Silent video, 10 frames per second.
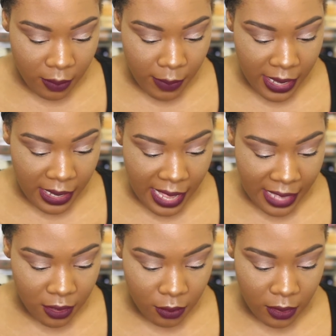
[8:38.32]
than my
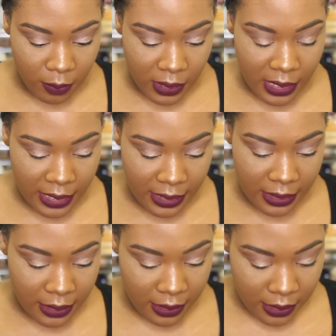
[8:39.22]
last one
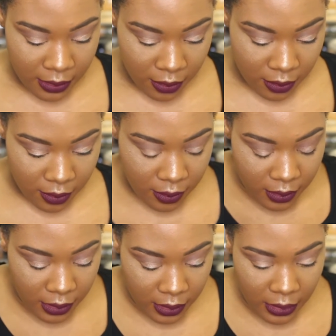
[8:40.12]
because
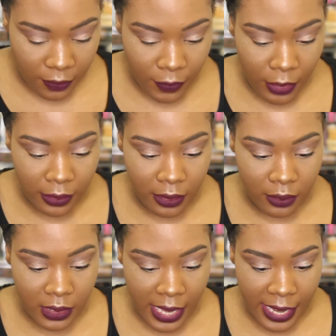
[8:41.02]
it felt a
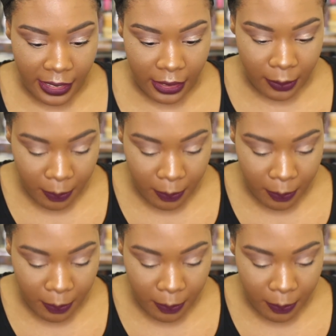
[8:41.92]
little tighter,